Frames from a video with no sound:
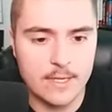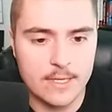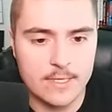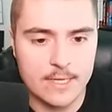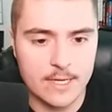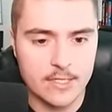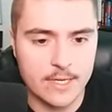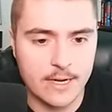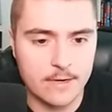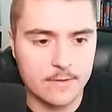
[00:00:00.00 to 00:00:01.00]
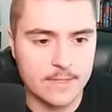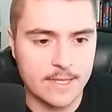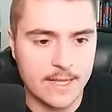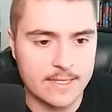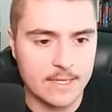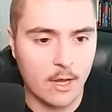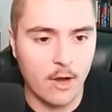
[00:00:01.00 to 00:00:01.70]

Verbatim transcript: We need touchdowns. And that's it.